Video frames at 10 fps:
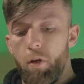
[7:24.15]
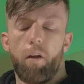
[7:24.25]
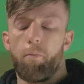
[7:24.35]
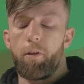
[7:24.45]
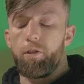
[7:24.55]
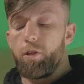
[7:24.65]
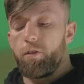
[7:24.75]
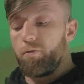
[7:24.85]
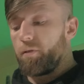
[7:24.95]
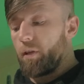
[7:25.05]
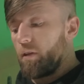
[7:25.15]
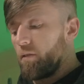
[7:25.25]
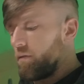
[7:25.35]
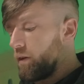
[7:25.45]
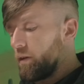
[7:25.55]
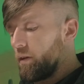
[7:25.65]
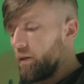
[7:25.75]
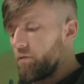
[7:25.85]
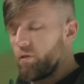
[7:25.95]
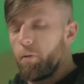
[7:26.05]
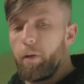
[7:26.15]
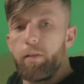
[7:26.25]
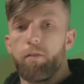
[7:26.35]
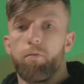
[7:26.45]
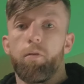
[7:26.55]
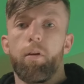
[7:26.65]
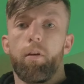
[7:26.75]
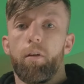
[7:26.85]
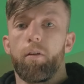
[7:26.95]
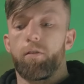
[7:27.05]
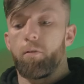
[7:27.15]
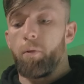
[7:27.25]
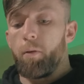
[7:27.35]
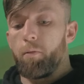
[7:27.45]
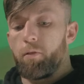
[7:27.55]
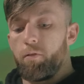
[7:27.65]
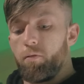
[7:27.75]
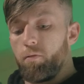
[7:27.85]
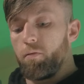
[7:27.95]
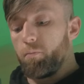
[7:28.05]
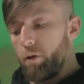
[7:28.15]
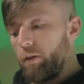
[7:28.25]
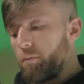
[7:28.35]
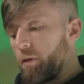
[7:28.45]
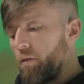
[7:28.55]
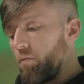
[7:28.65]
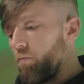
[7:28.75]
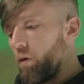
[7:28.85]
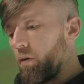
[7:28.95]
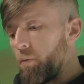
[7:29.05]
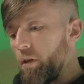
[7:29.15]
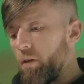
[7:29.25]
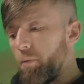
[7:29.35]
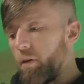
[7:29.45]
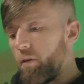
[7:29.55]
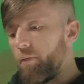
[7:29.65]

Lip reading: Combat Jiu-Jitsu is in like 3 weeks, so he's going to be able to break them in, wear them a little bit